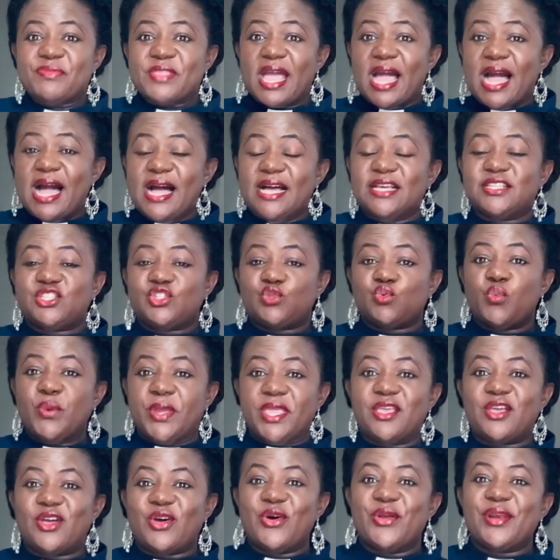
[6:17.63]
as
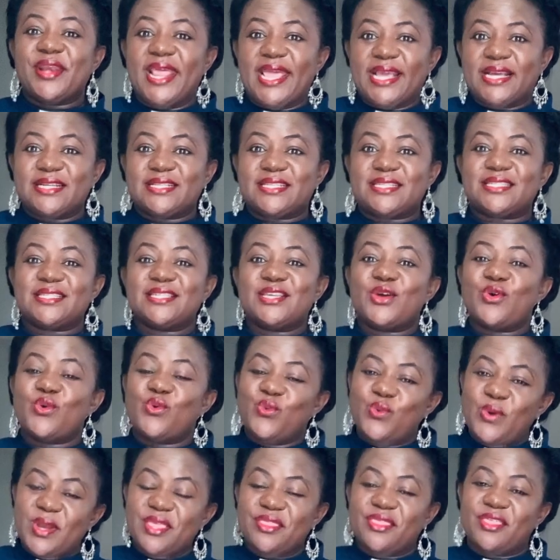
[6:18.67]
we connect
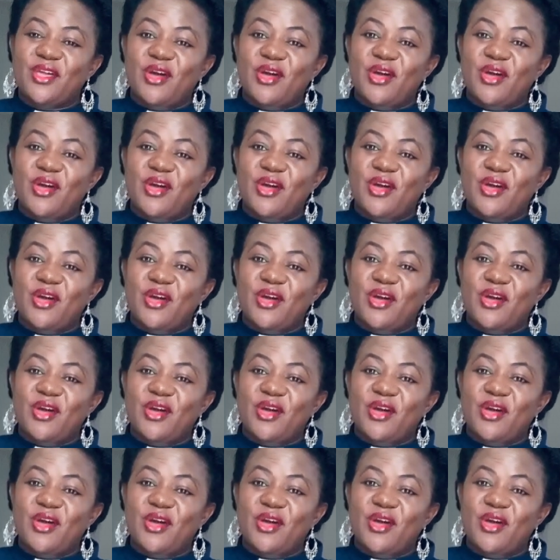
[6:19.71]
with